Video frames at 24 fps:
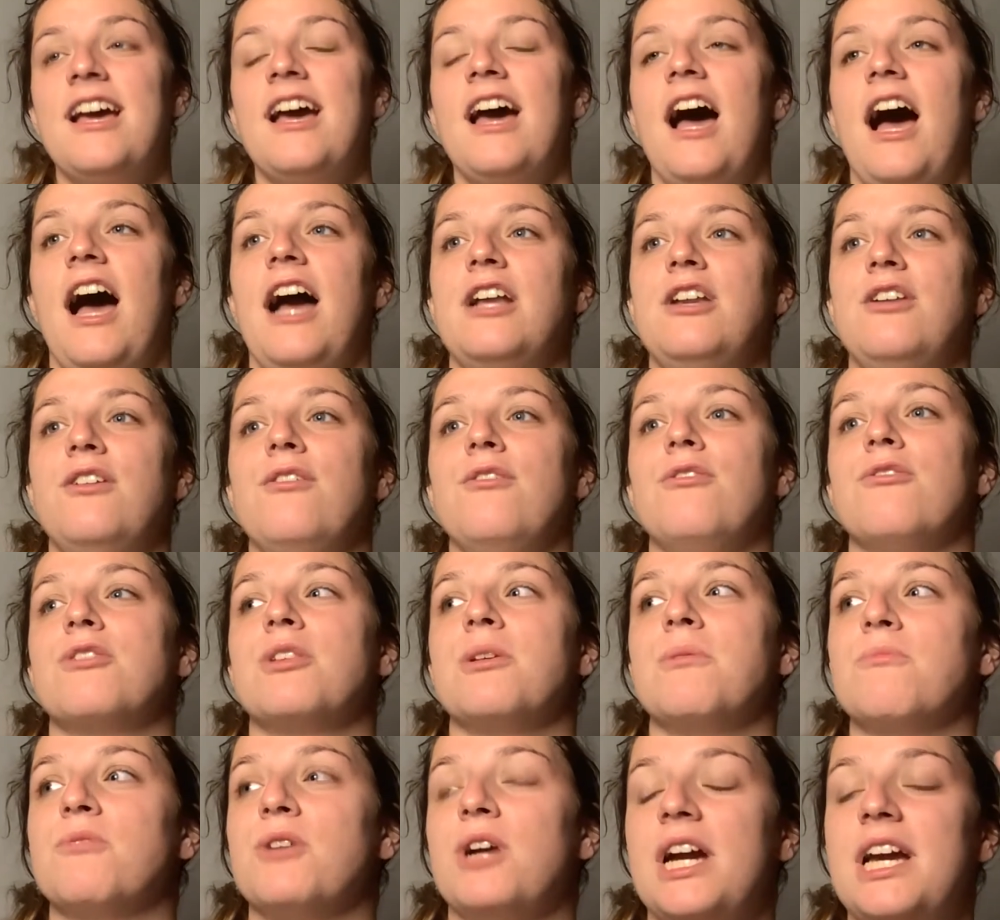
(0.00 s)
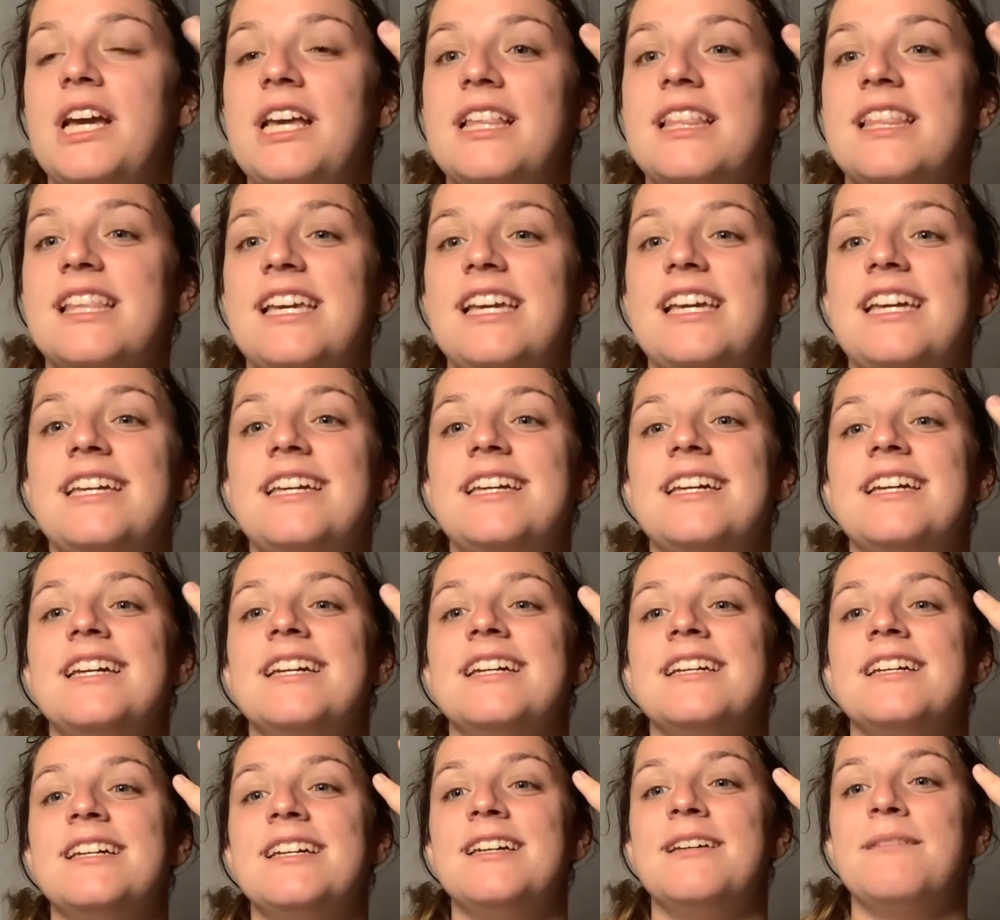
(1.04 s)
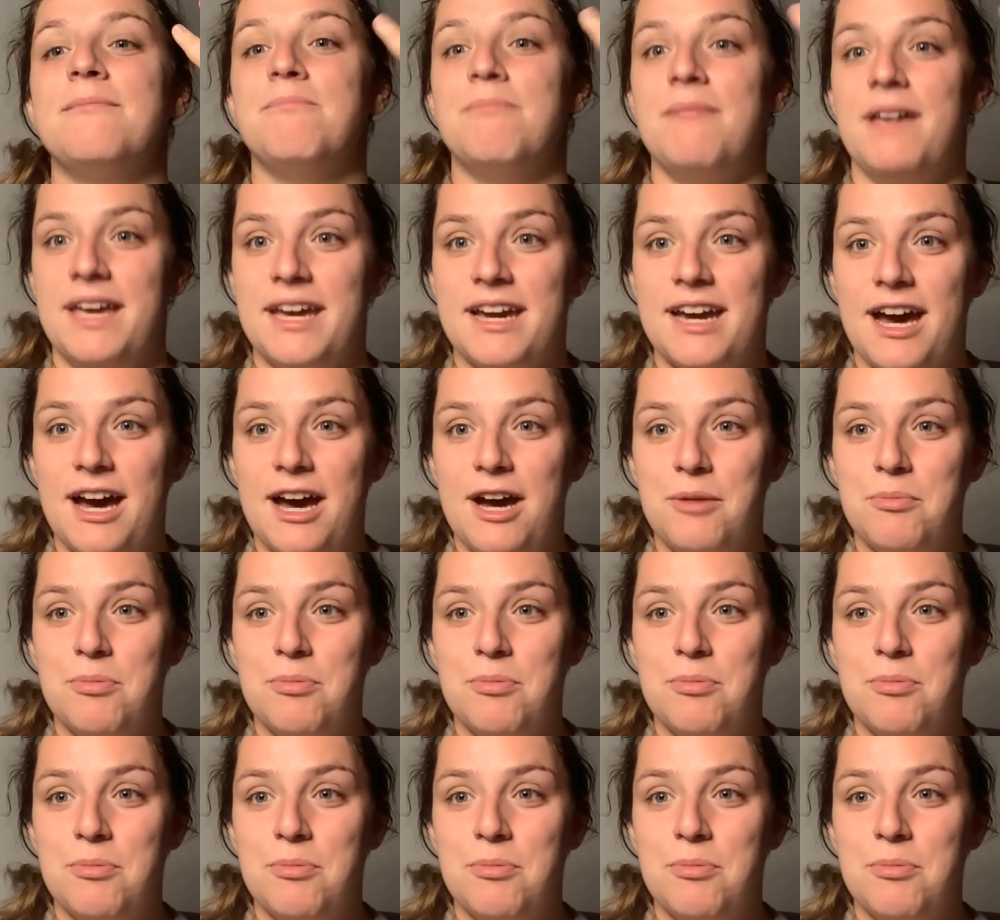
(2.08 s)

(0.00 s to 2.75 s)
I do some crazy makeup.